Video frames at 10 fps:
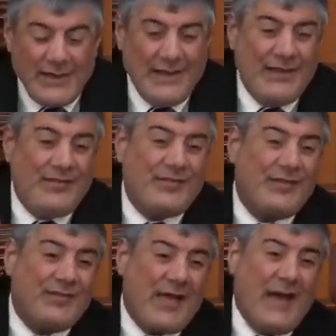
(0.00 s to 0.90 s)
in his
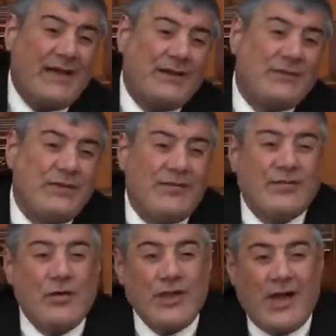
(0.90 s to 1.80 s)
desire to
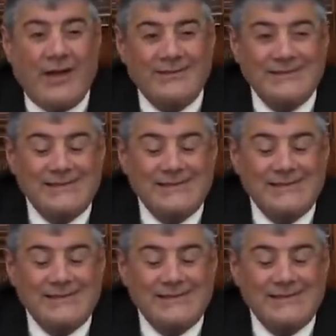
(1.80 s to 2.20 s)
this Goya?